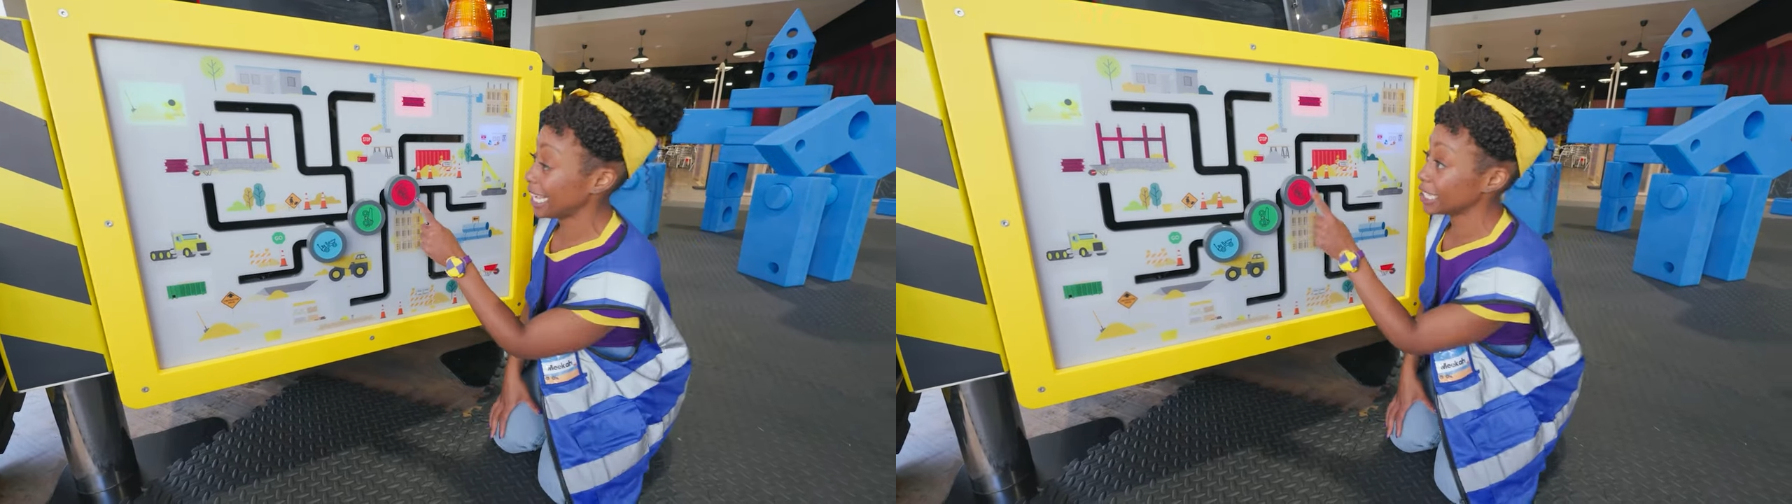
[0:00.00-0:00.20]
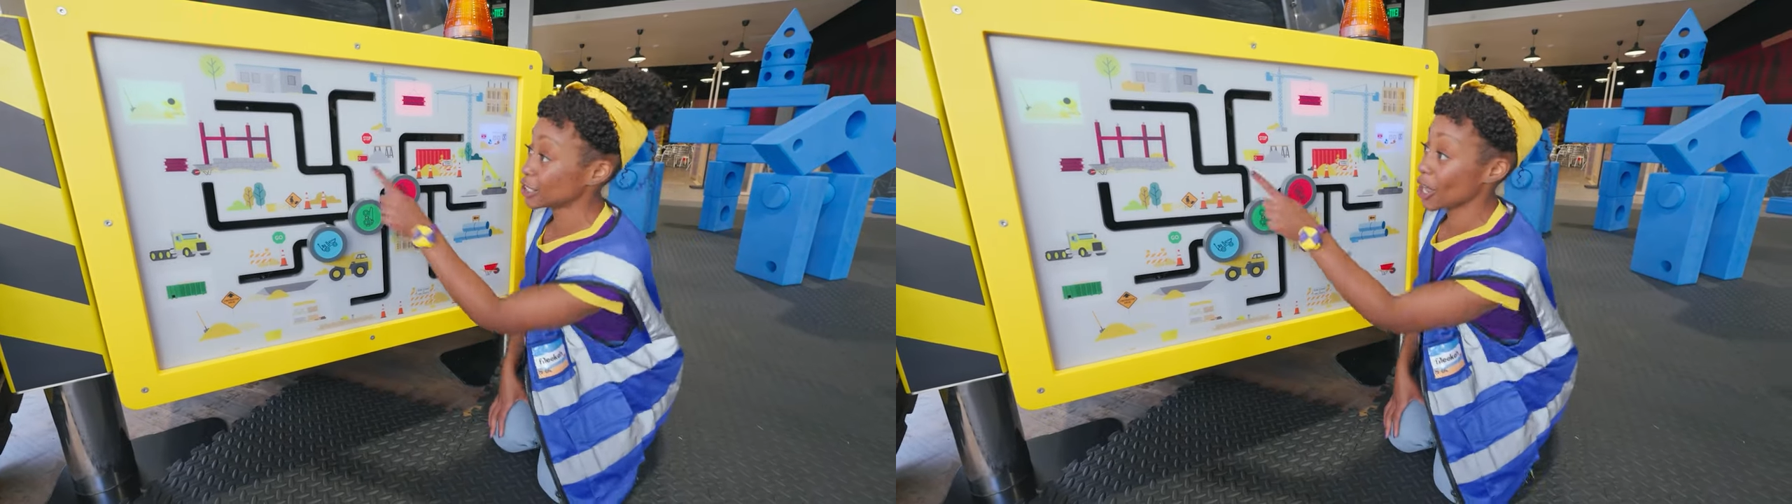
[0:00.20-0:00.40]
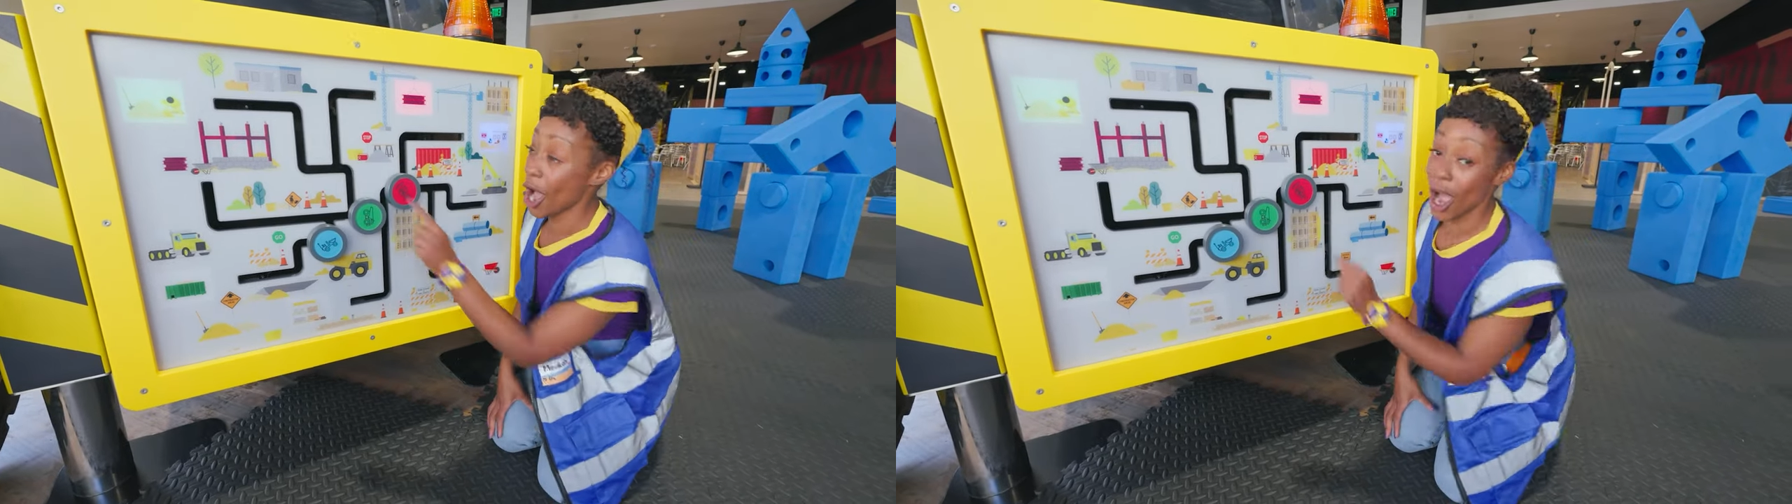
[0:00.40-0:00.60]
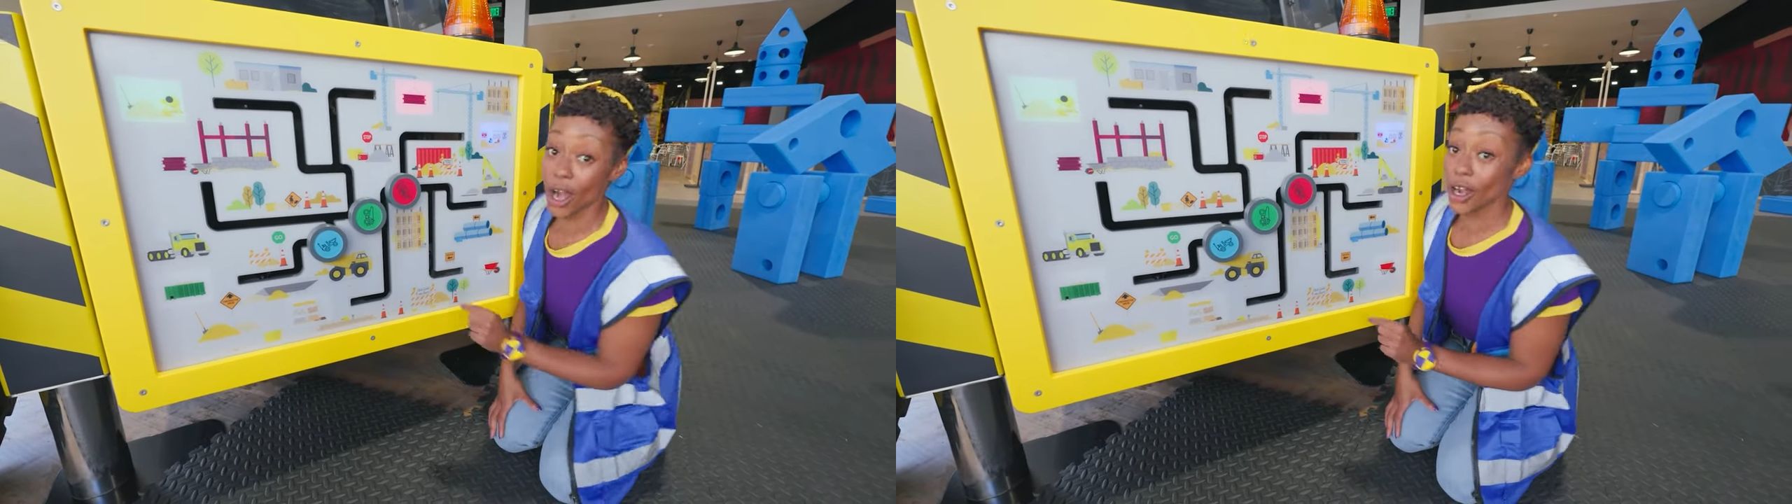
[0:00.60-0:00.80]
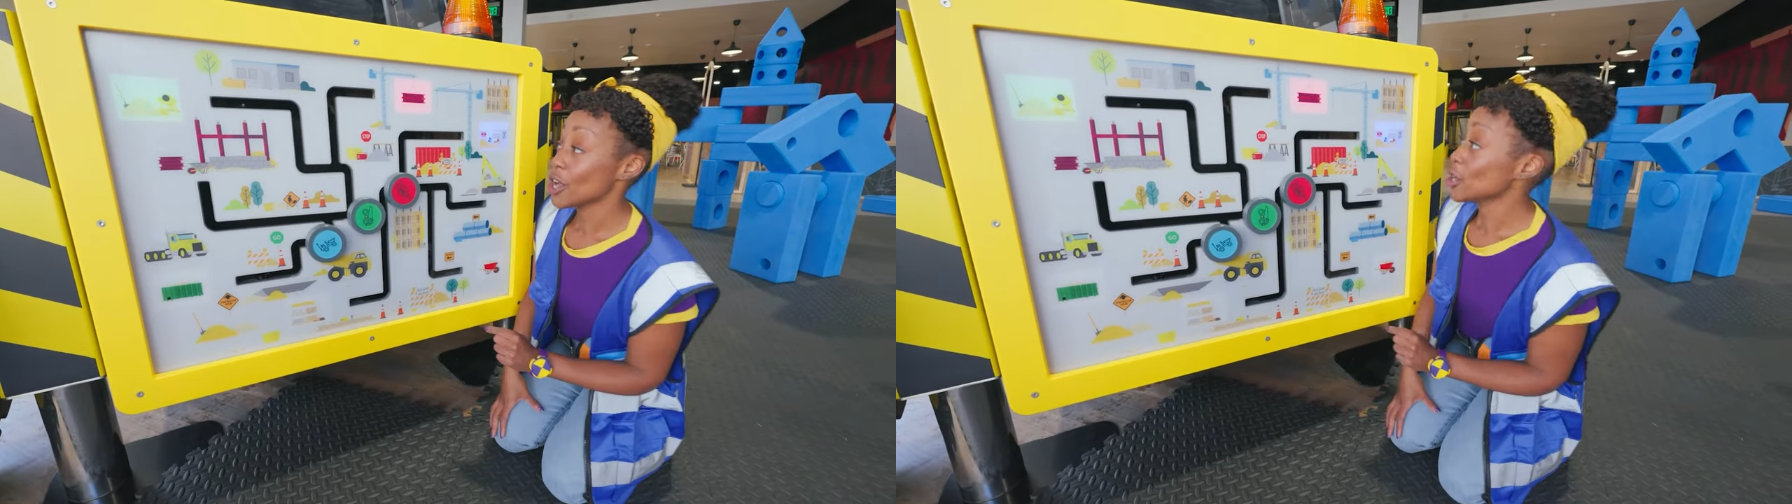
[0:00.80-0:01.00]
each
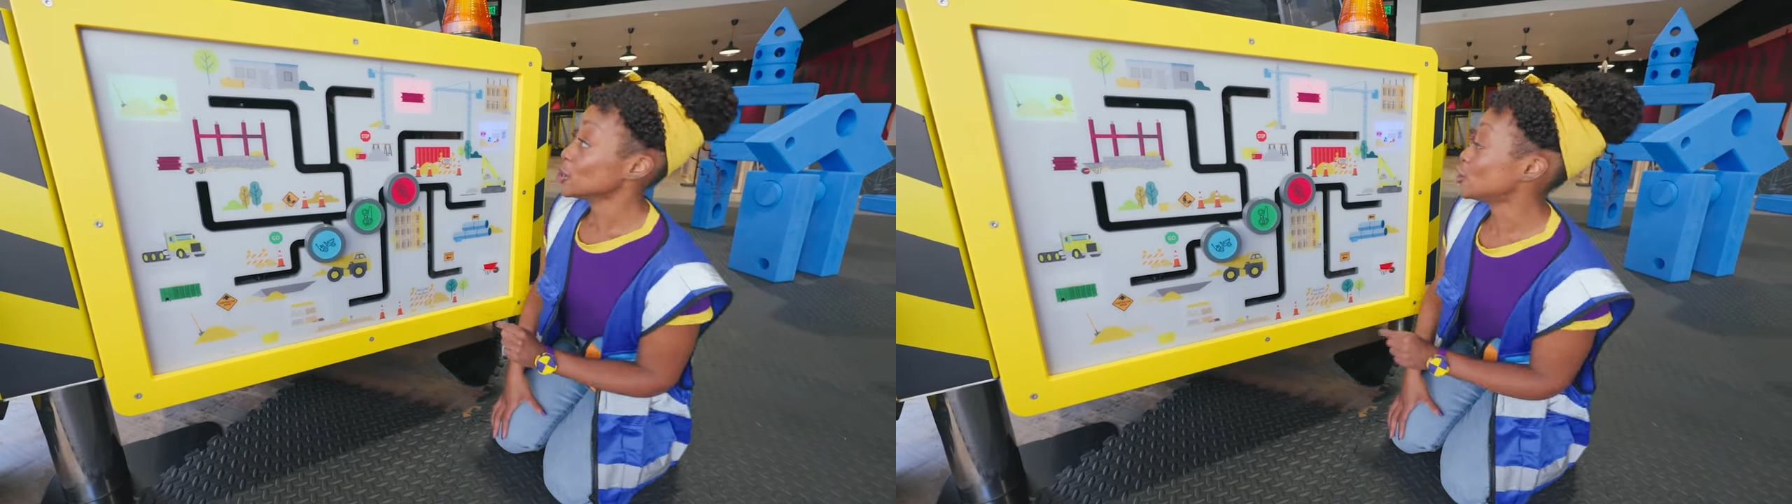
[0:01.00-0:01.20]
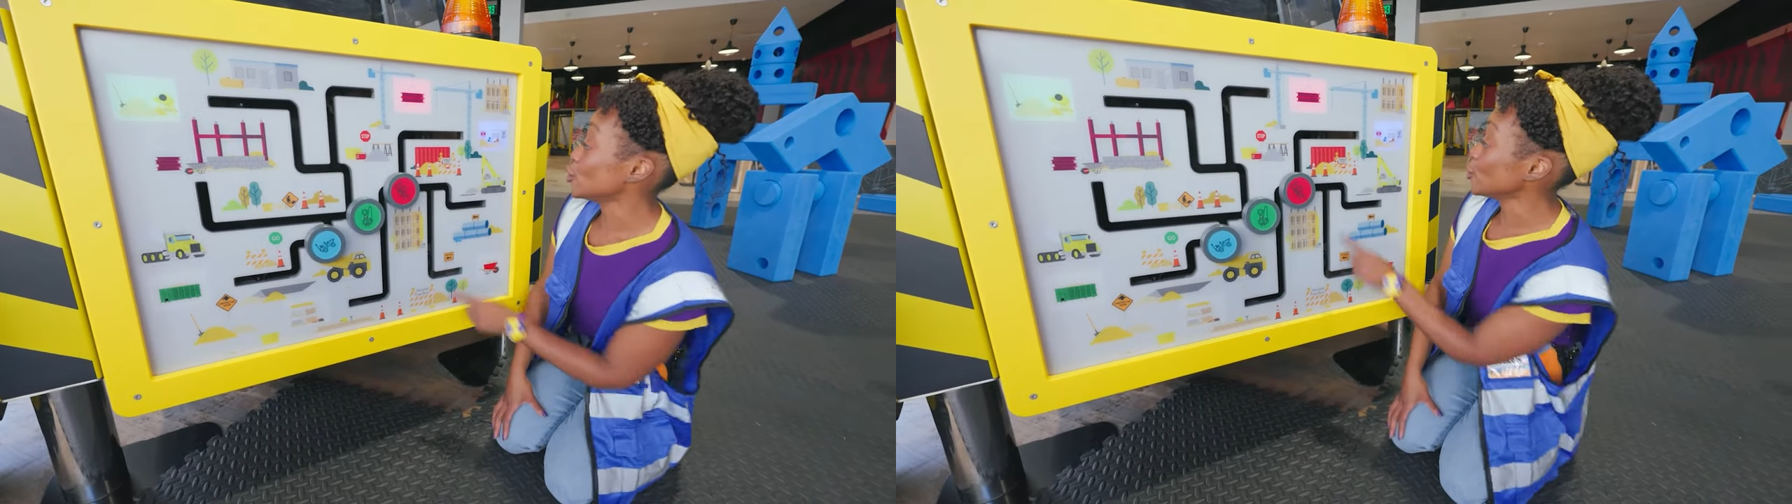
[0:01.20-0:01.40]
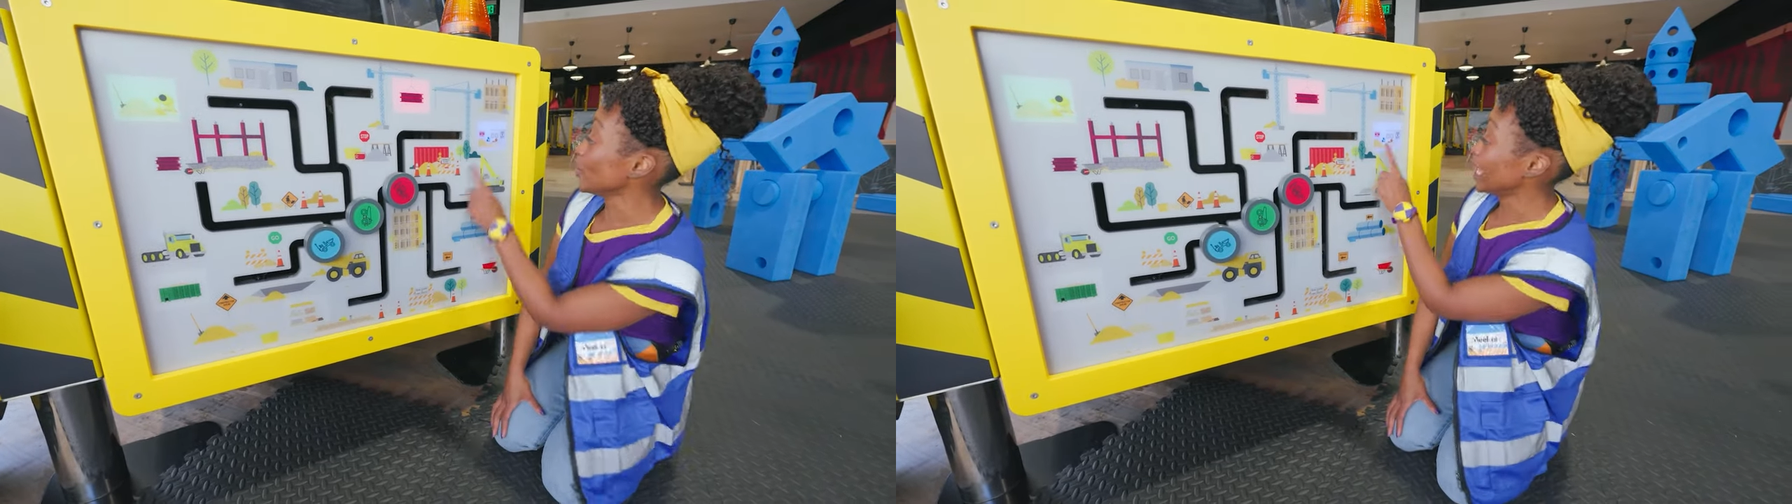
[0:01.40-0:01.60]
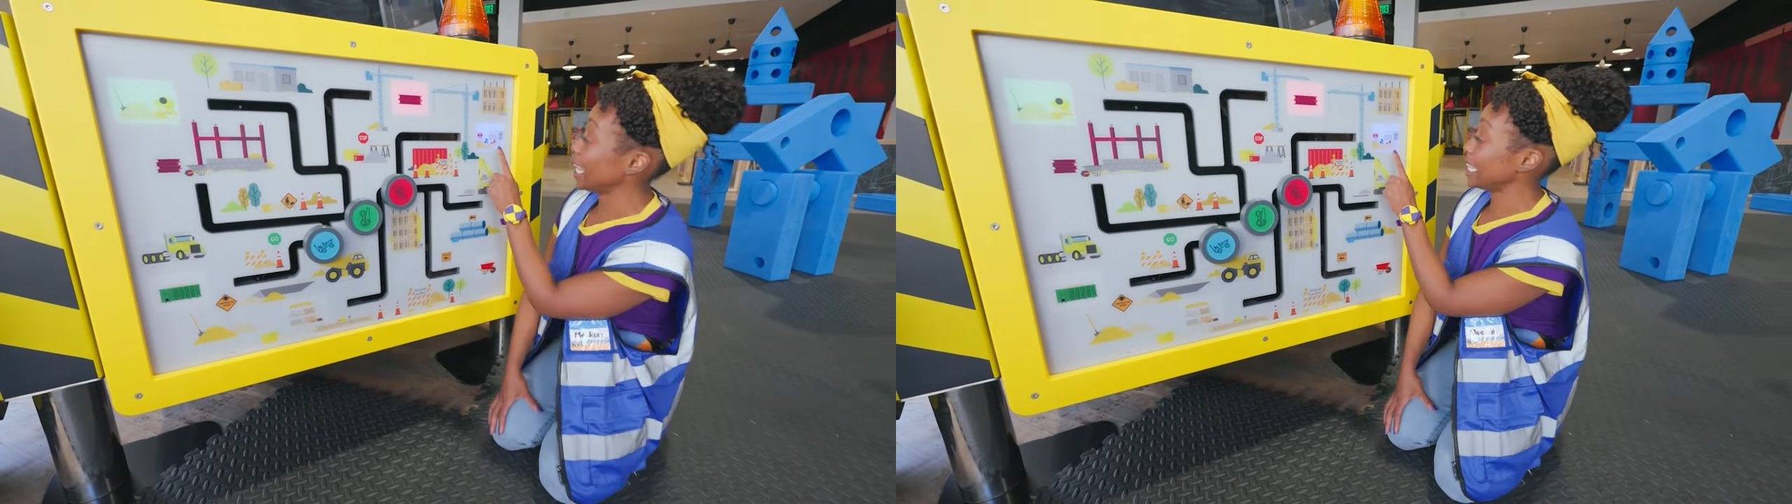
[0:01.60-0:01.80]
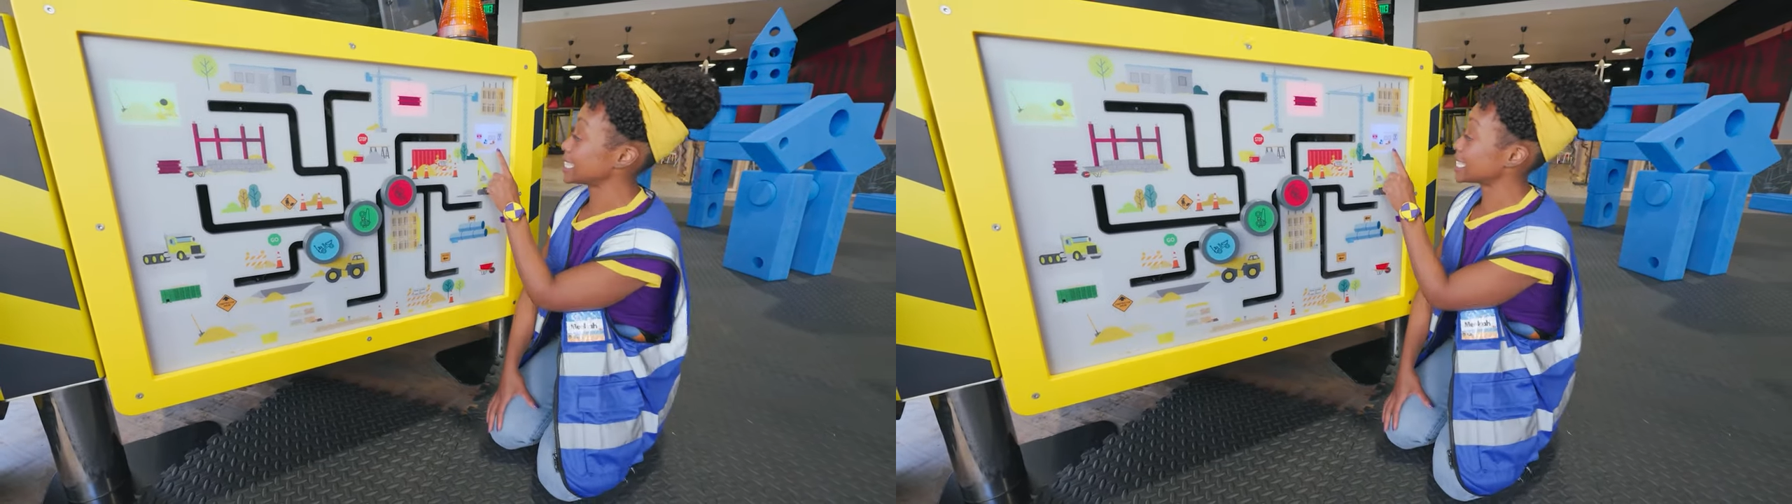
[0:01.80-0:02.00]
car to its